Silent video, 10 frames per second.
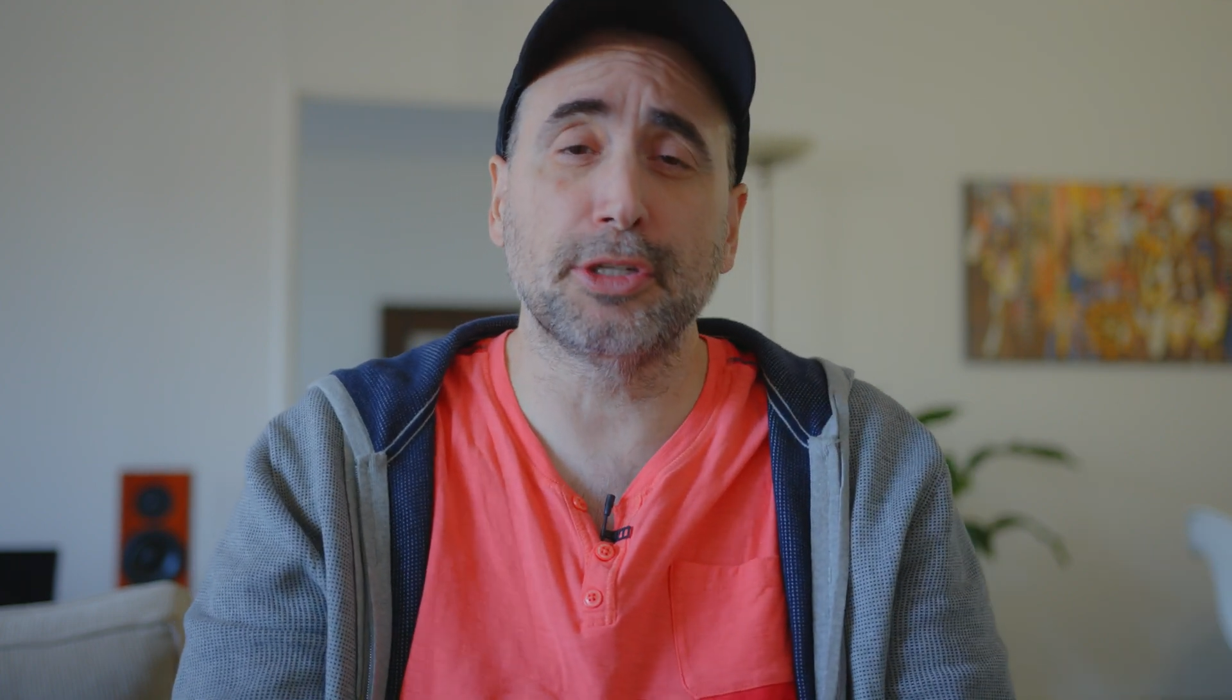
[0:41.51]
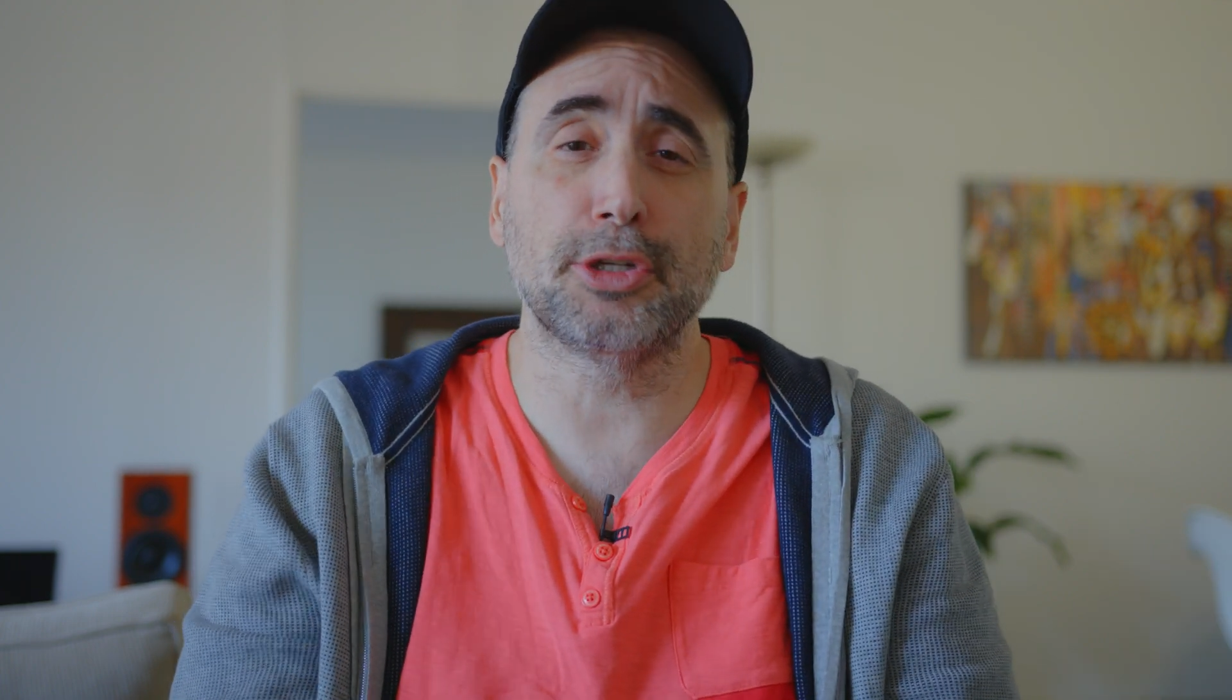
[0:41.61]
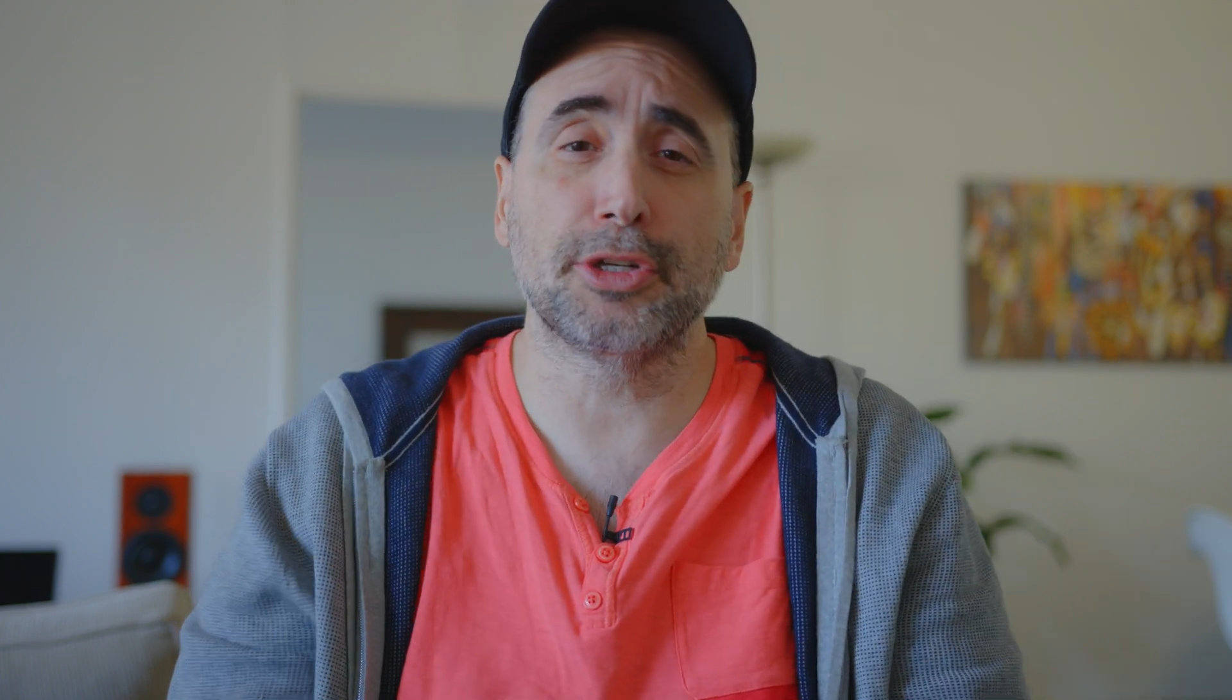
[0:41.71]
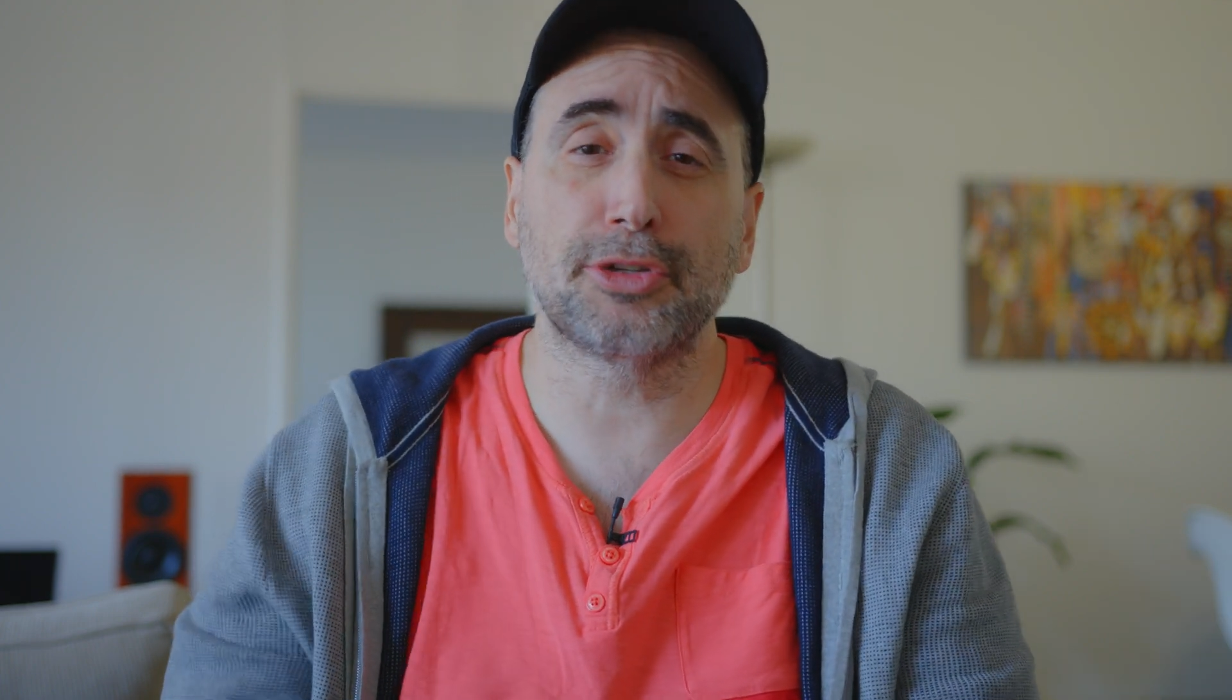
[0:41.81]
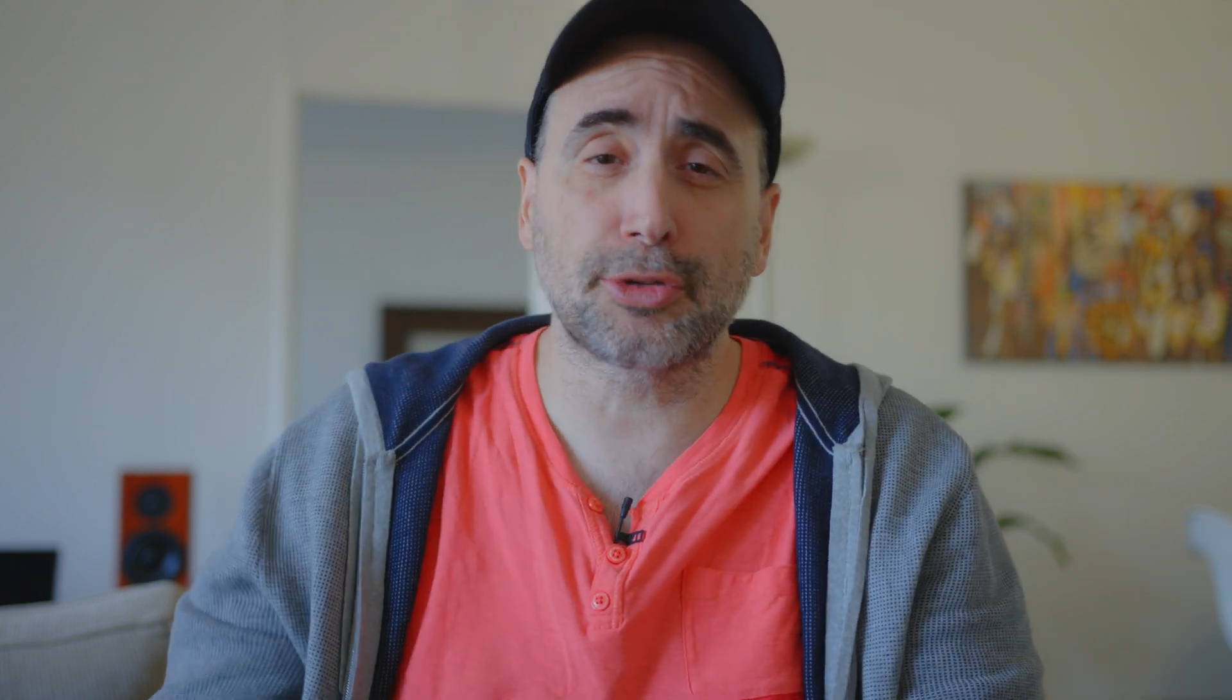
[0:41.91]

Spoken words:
you should